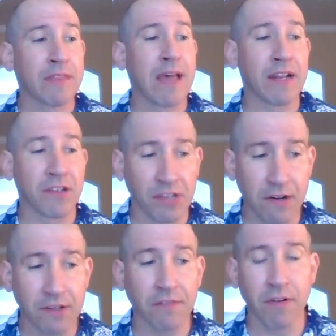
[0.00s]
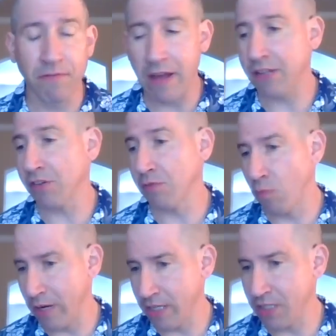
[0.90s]
that a series of events
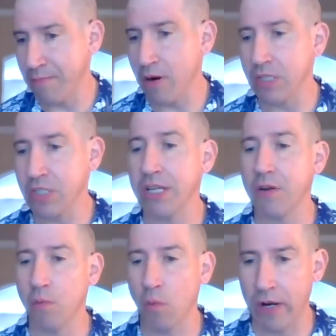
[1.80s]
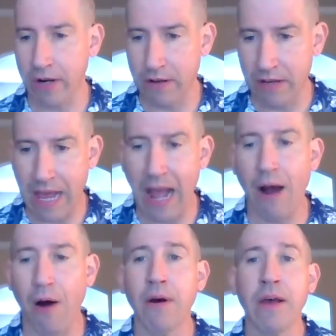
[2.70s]
went into motion where
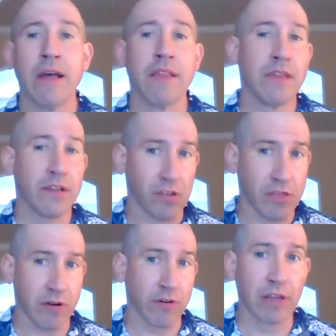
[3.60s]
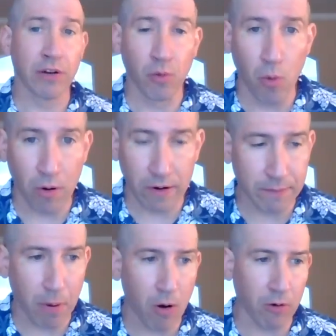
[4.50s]
now this third little war in
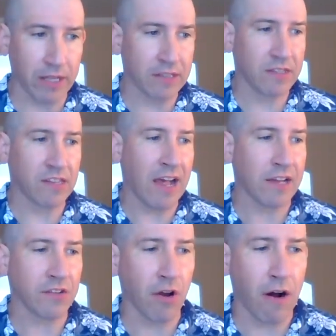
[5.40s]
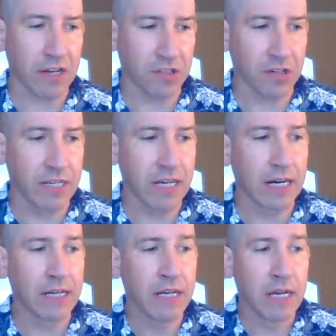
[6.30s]
the Balkans, as Austria